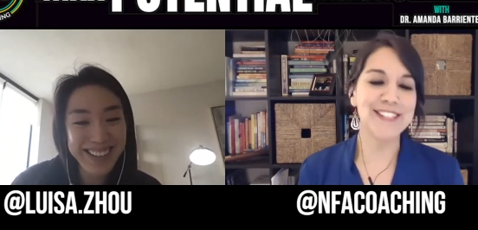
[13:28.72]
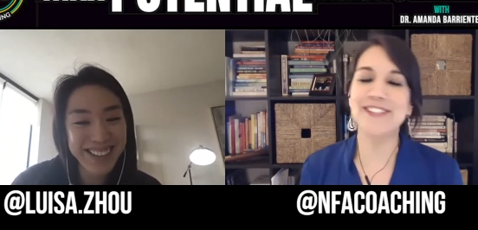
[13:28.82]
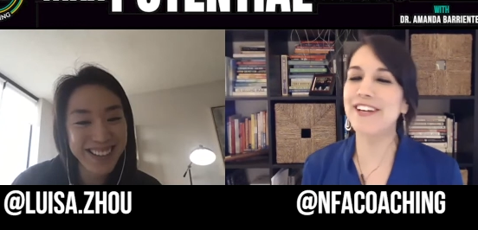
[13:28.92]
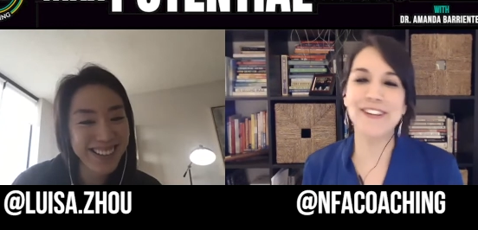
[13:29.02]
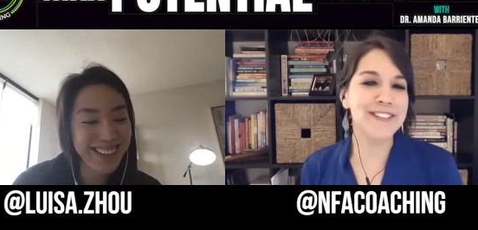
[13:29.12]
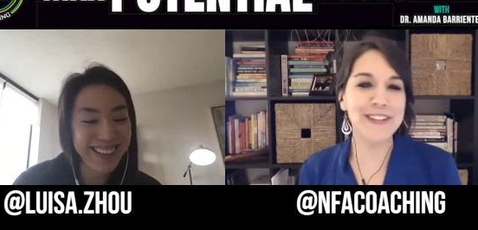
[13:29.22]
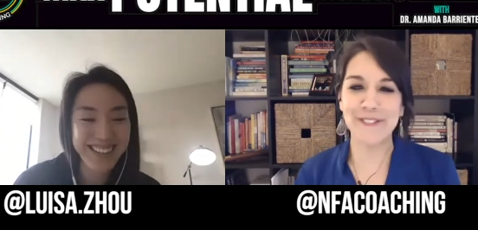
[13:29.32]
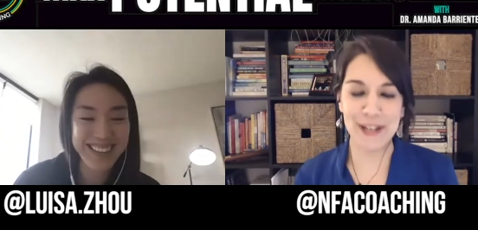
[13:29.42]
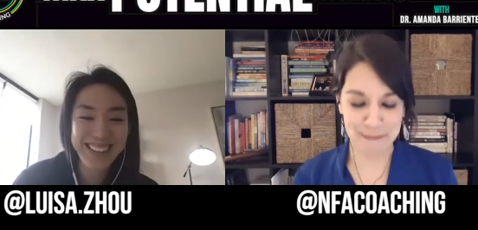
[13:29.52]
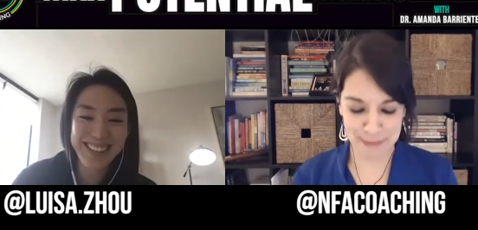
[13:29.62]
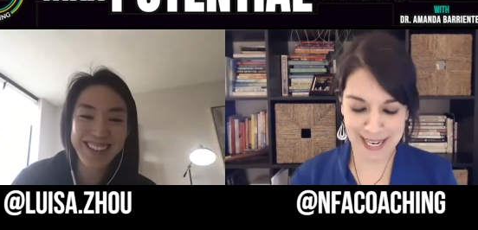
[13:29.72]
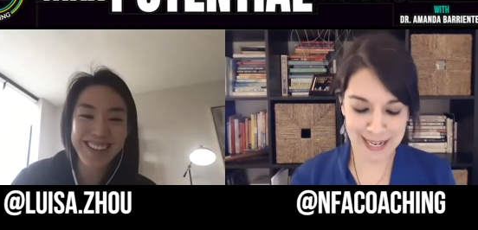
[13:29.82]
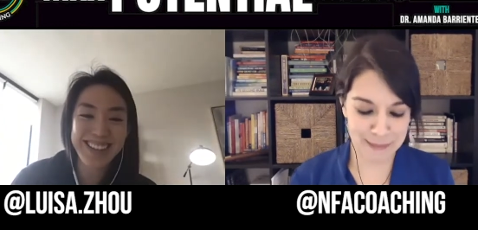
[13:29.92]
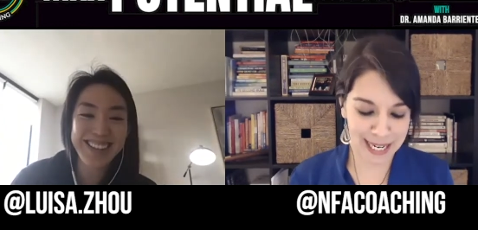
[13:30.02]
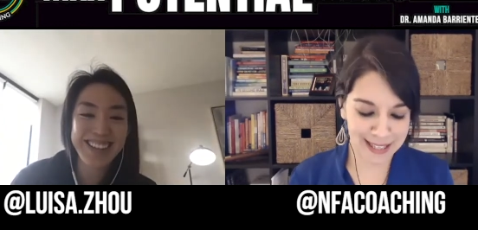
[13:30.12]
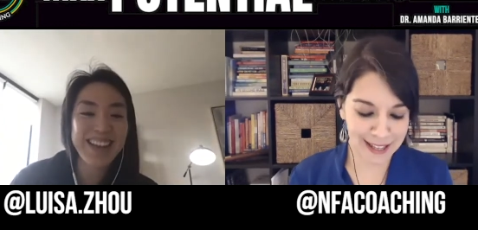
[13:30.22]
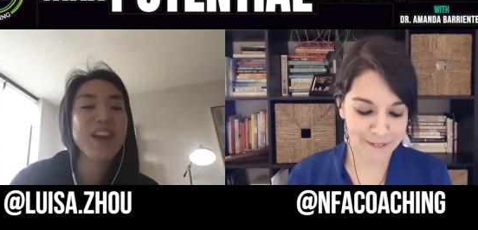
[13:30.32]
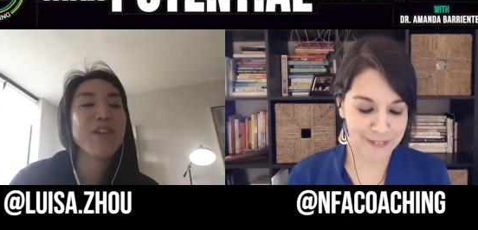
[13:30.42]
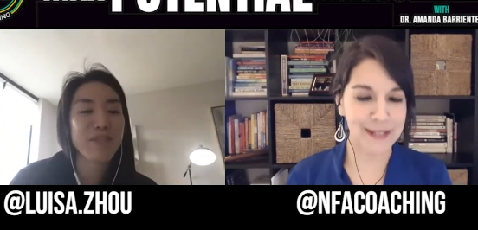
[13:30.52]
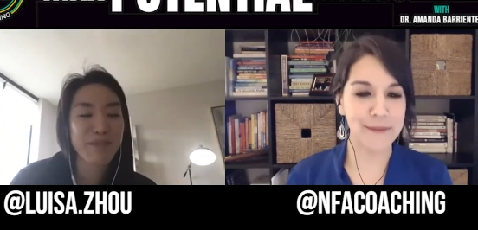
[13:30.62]
Speaker 1: so you know, different. But but I
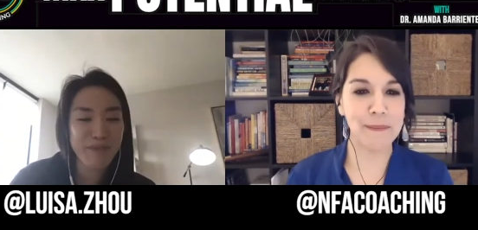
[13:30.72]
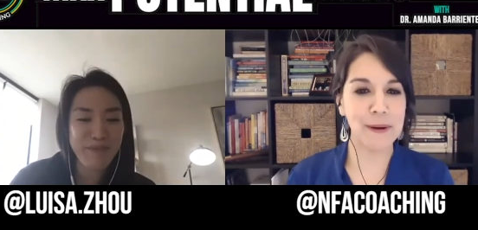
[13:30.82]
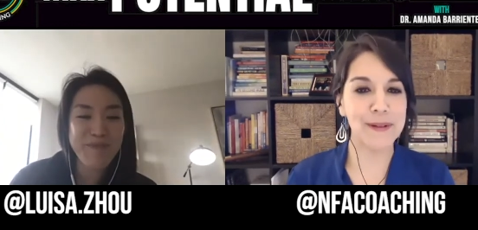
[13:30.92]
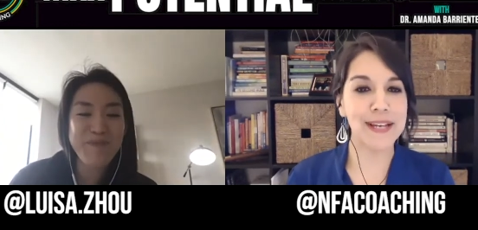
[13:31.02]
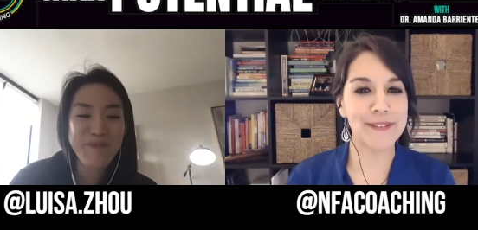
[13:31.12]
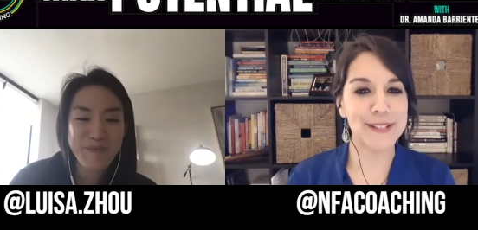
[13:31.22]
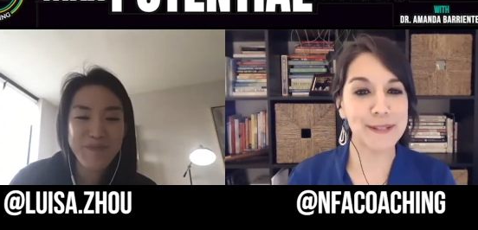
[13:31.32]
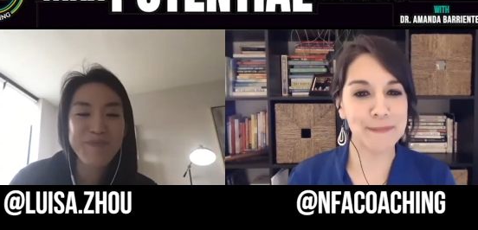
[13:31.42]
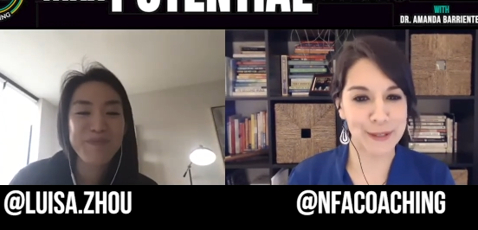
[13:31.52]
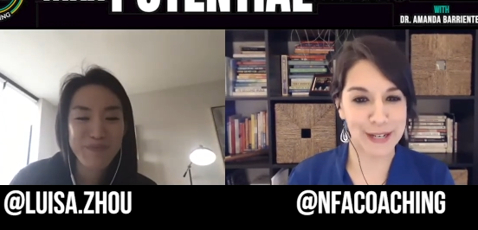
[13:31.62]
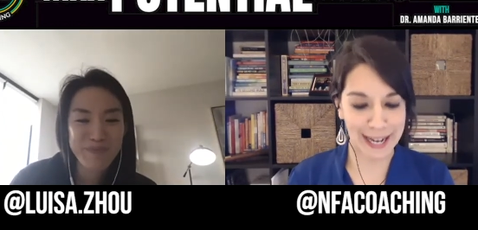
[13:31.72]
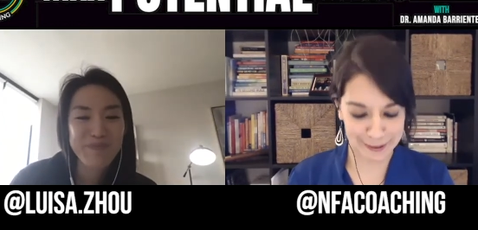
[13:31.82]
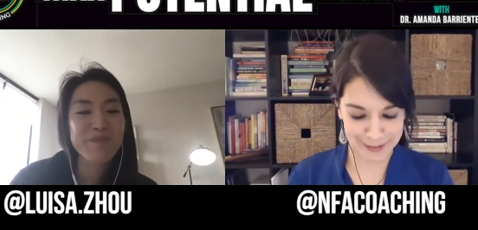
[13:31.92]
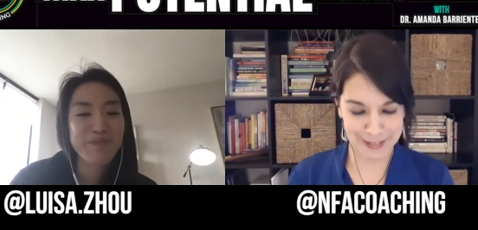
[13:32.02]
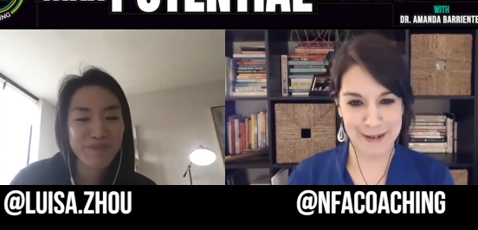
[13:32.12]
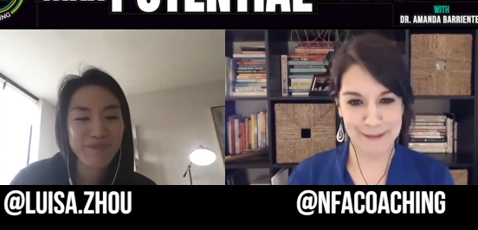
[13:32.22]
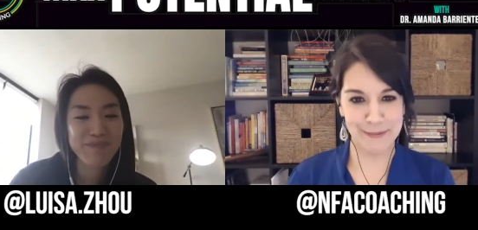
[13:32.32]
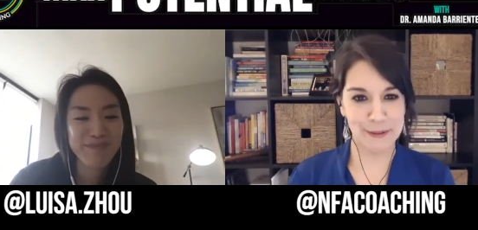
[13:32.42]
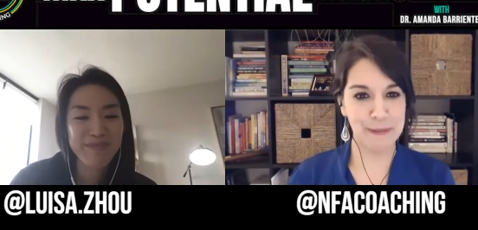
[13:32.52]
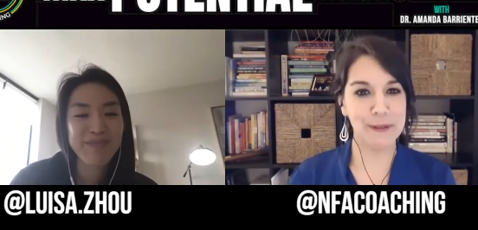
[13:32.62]
love that we both have a similar outcome, and
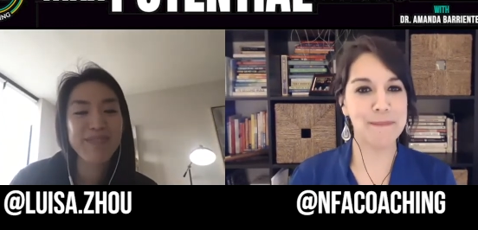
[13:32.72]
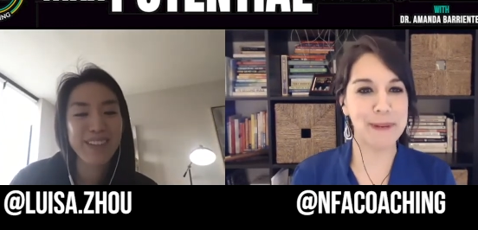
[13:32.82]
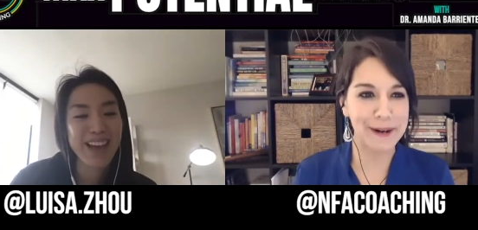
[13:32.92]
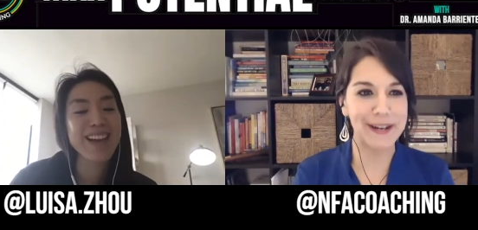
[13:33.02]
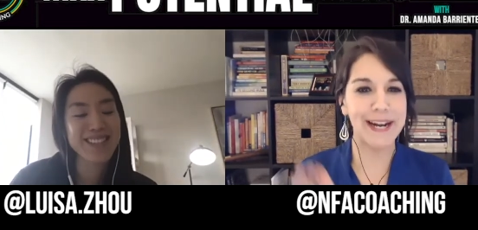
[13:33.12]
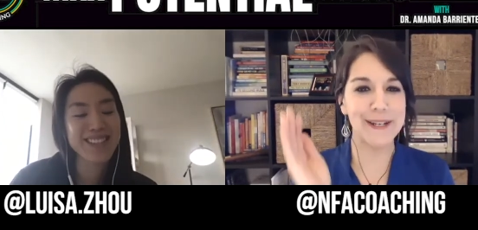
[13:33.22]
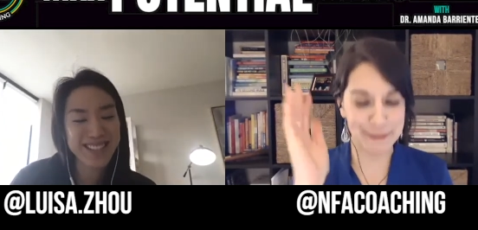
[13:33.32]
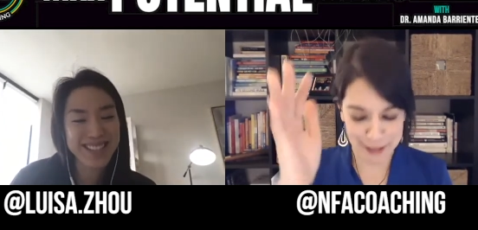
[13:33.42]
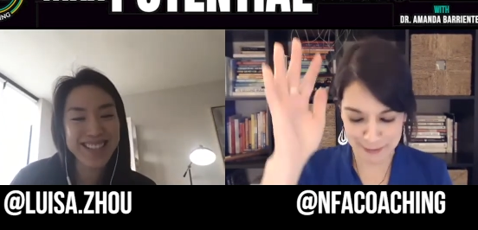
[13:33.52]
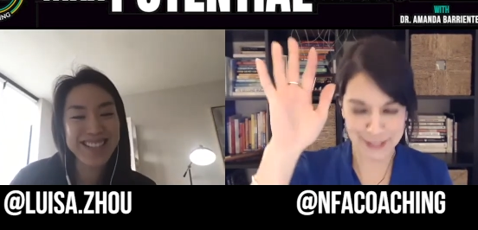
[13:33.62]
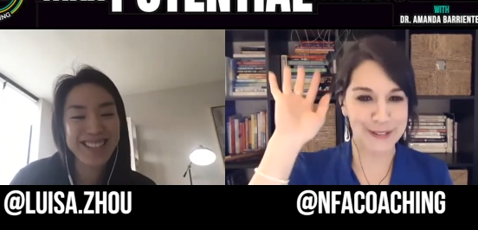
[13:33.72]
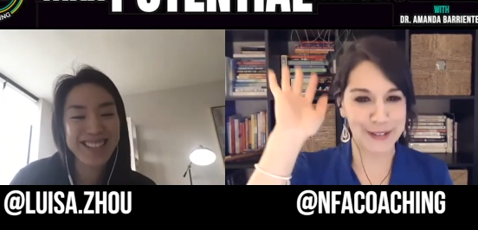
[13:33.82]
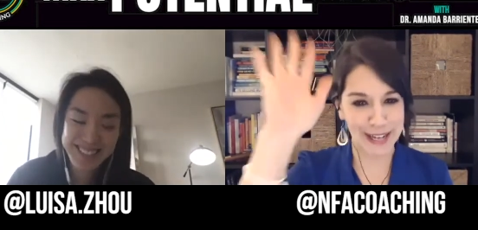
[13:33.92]
we're both yes. powerhouse women. So